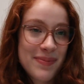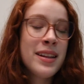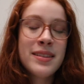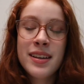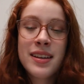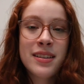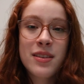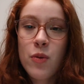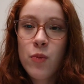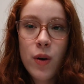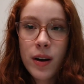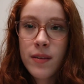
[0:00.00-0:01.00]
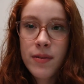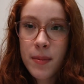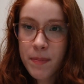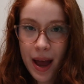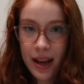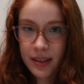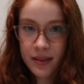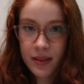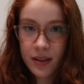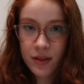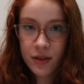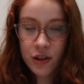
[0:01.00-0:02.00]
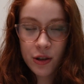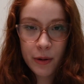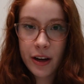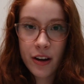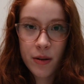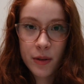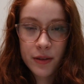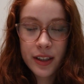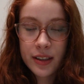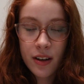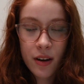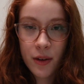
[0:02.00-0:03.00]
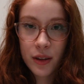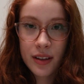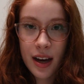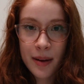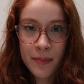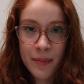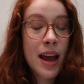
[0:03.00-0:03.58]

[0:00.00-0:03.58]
It is one of the best superhero movies of all time